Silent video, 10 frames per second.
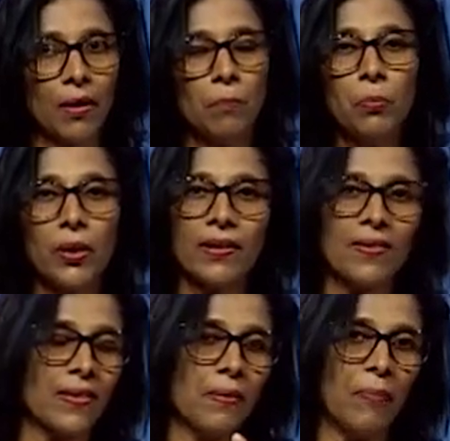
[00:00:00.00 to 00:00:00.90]
Books
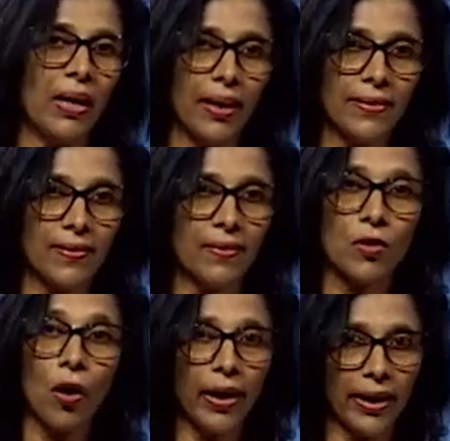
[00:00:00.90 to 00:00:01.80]
symbolizes
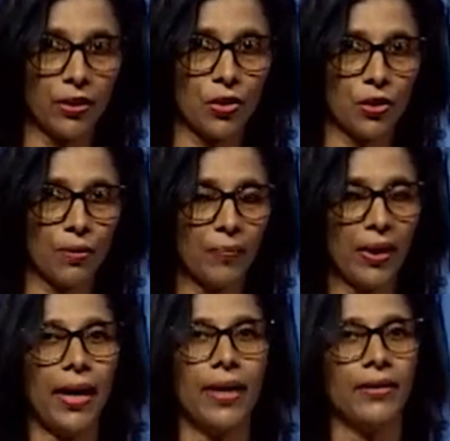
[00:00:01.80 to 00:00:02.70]
knowledge,
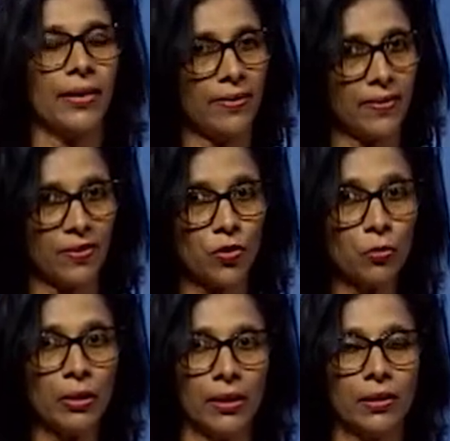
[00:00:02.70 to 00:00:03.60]
and he is a
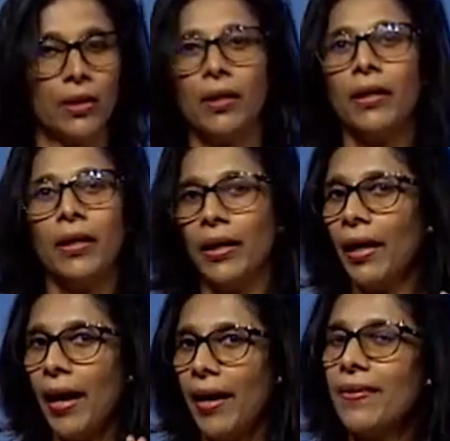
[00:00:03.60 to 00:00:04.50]
student. He
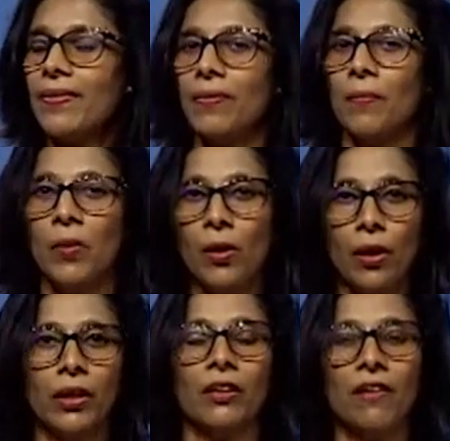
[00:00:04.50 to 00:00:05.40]
has
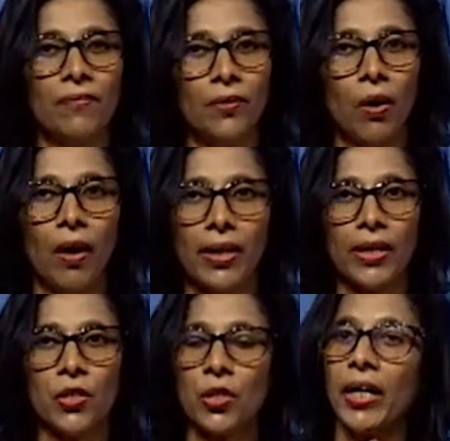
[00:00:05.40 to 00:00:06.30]
lot of knowledge
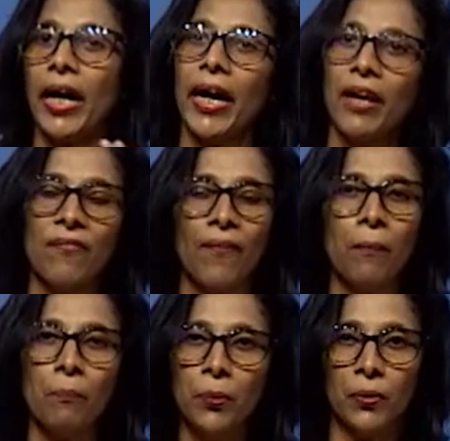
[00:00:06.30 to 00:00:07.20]
gained
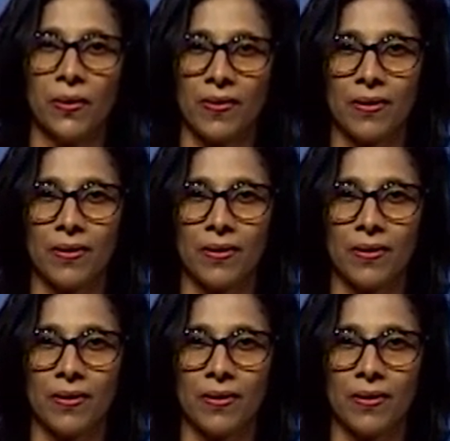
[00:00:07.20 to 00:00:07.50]
from books,